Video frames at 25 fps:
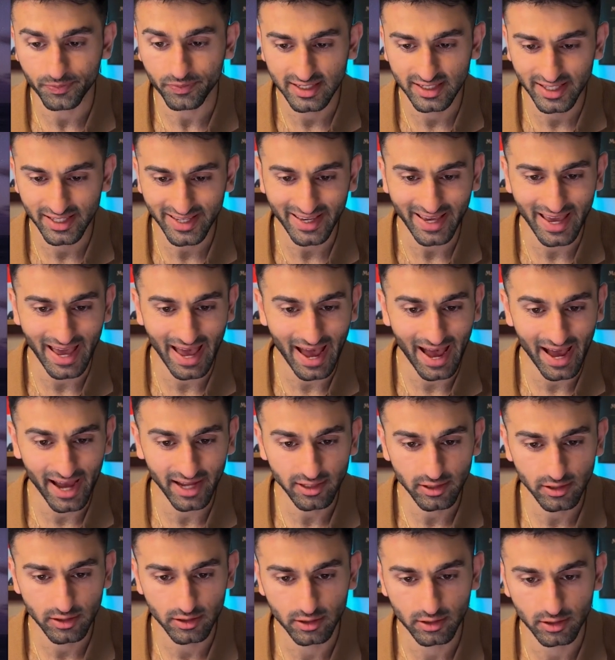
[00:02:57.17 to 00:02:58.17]
click
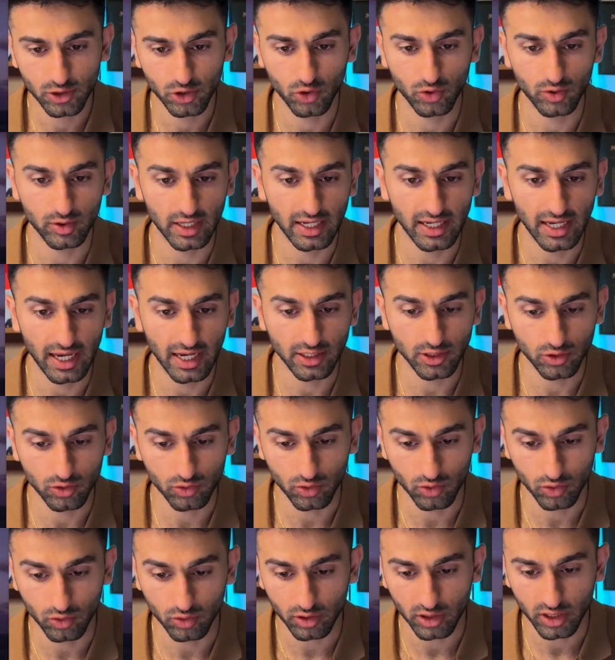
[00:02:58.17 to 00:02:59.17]
add, create a new
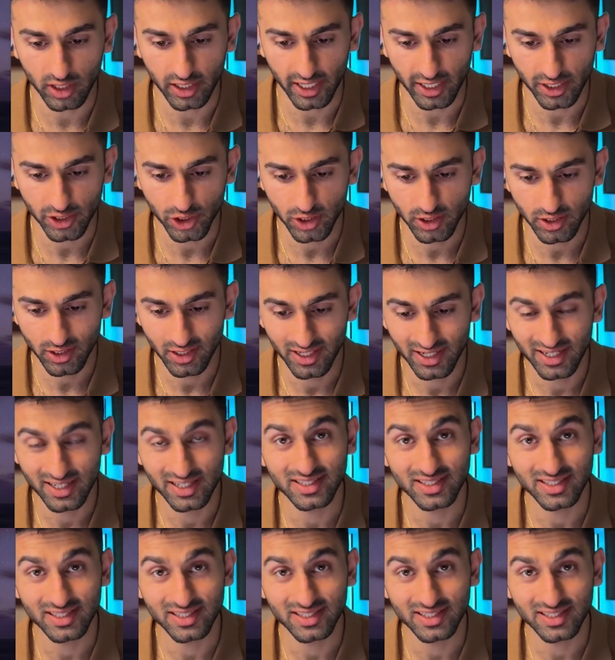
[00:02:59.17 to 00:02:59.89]
Google connection,